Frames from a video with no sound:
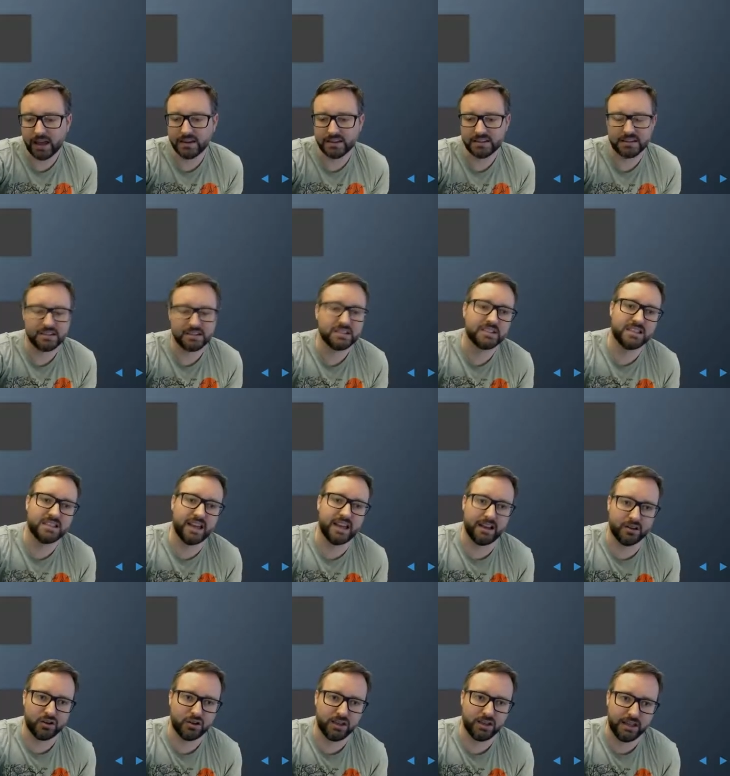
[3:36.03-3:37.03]
set a
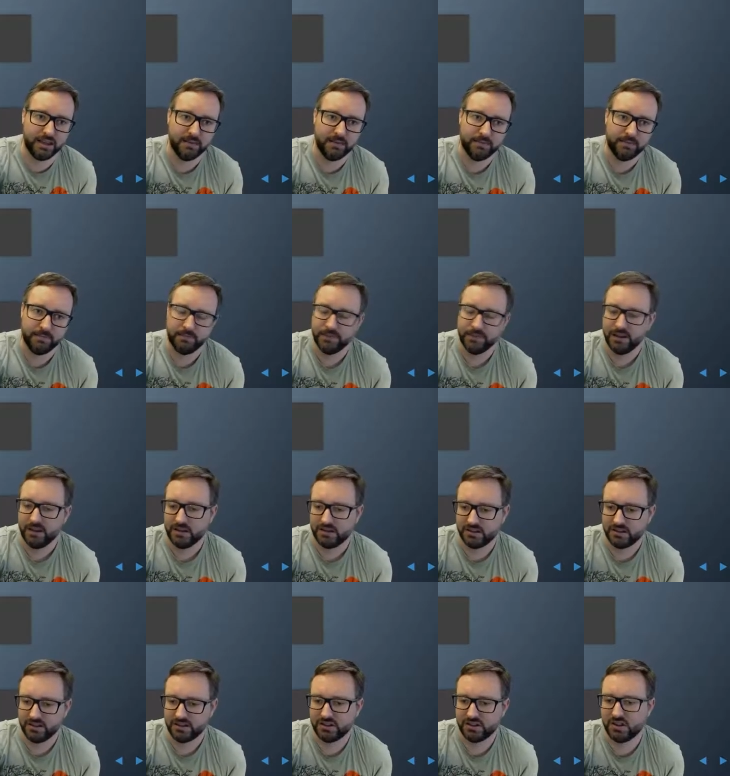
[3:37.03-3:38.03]
cookie. So
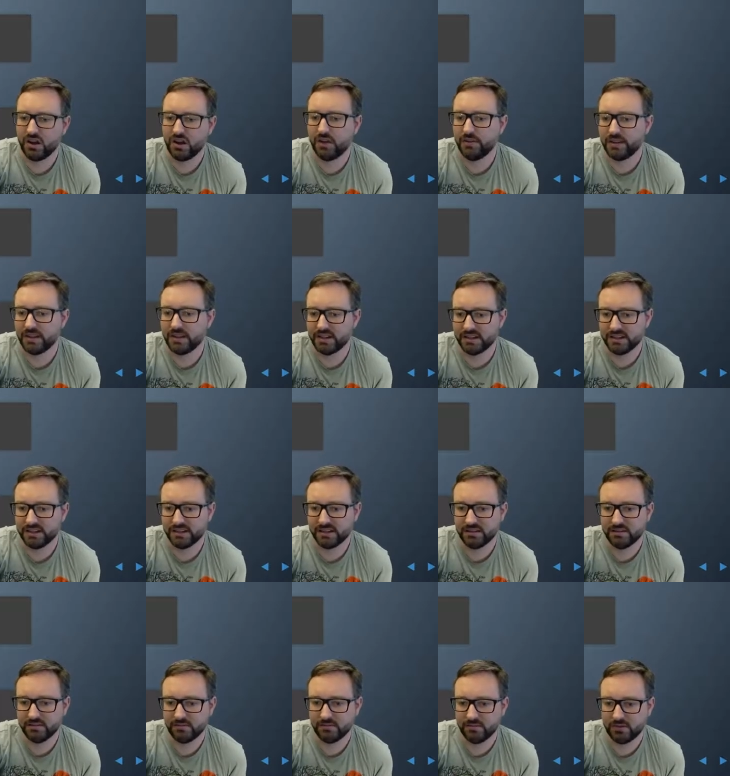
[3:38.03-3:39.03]
the server can
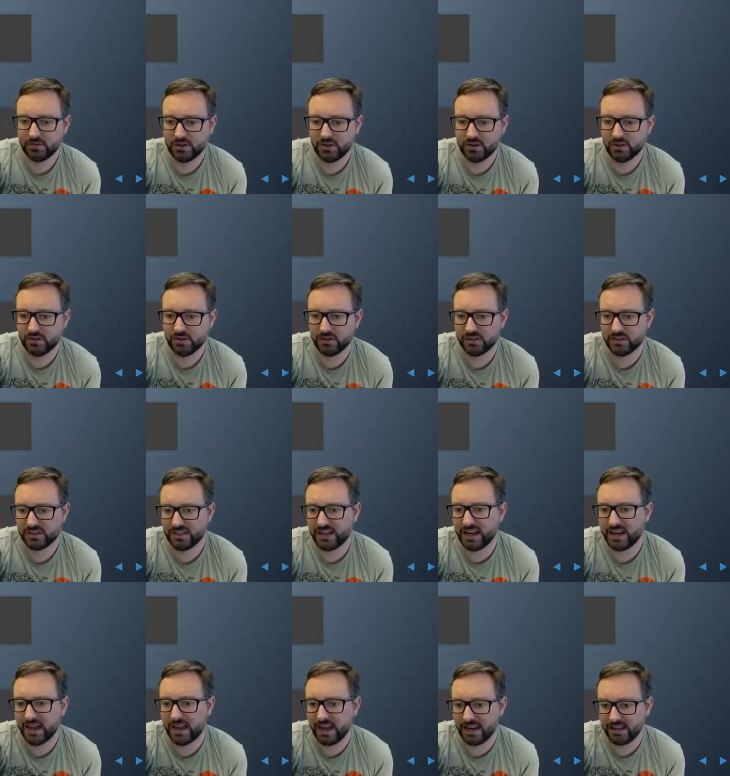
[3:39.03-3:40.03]
set a
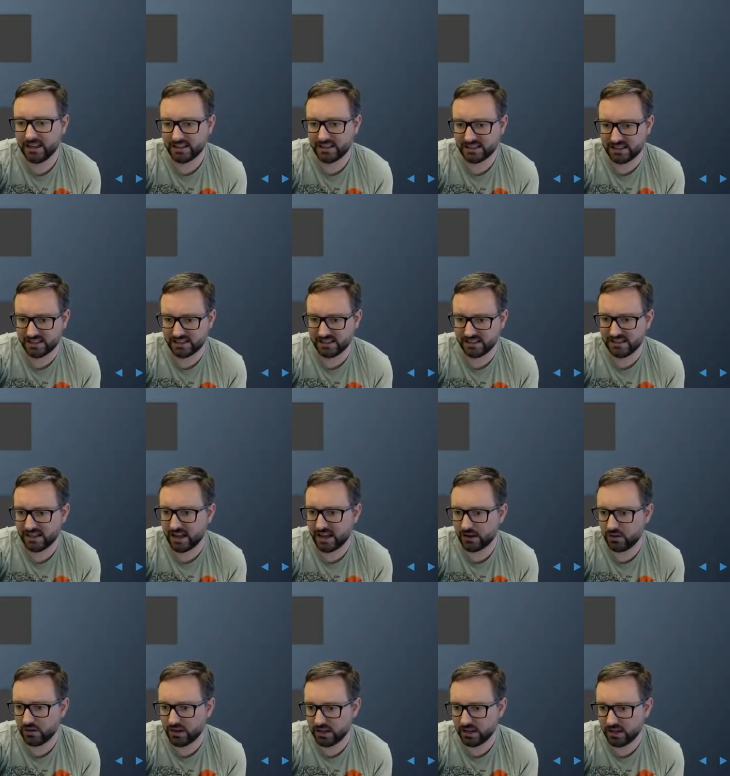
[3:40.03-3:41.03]
heading that says set
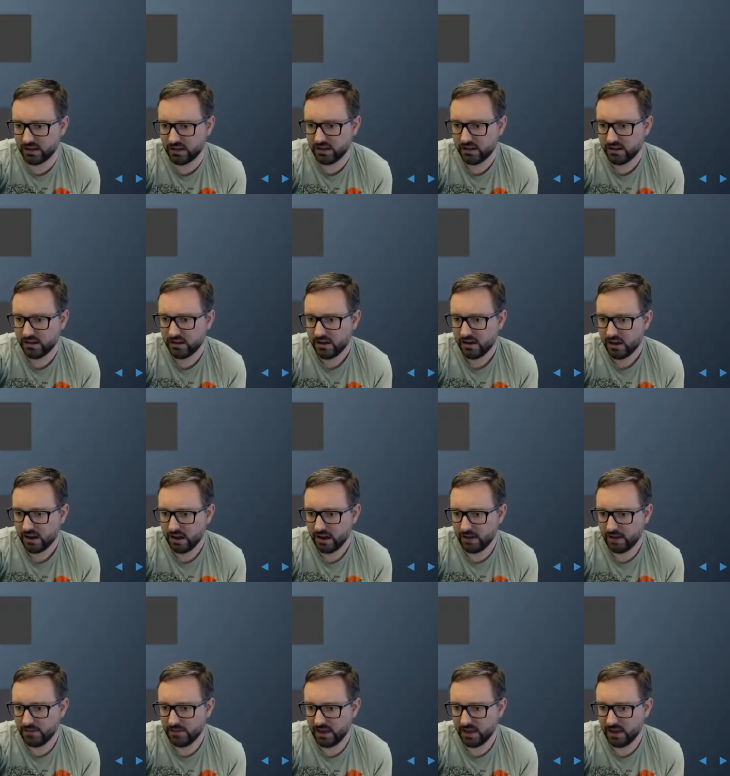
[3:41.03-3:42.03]
cookie.
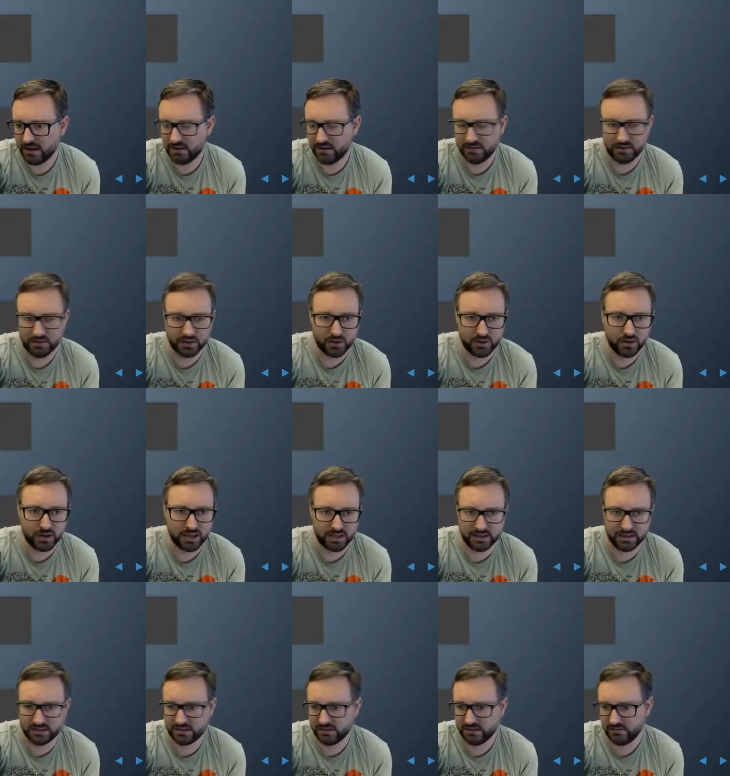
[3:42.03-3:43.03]
And then the cookie
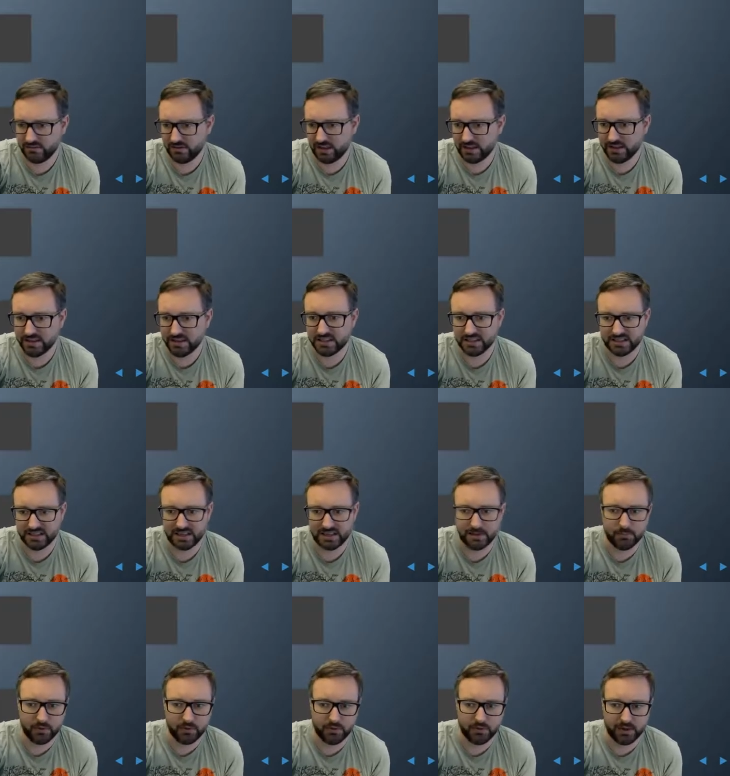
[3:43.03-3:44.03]
is, in this
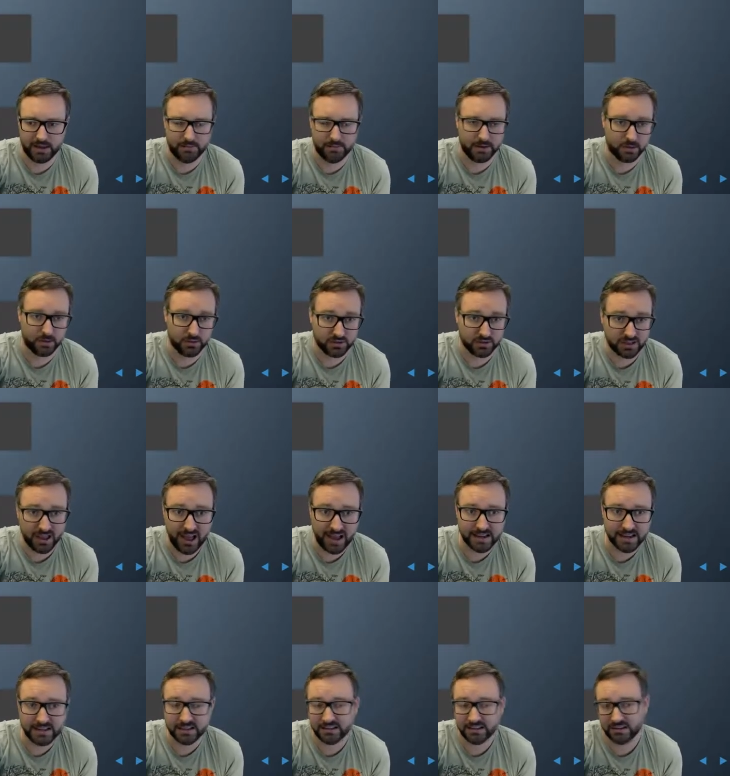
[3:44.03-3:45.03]
example, theme equals
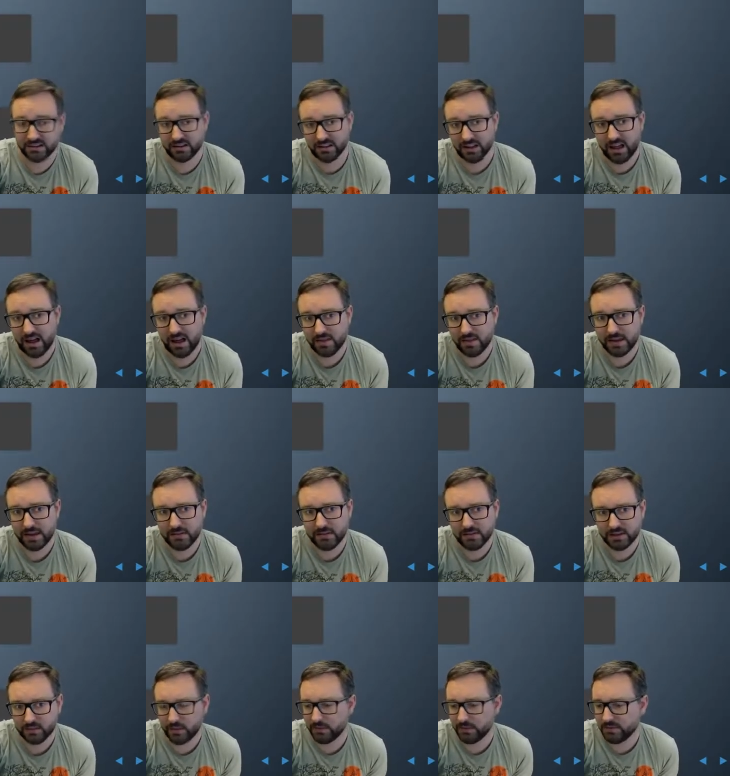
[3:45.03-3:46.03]
light. So the light theme to
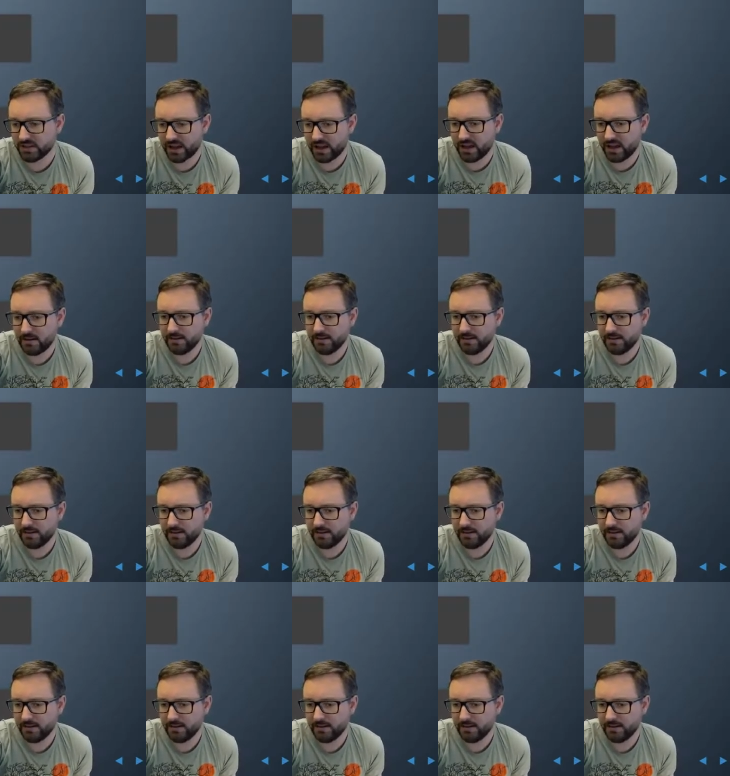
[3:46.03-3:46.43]
the website.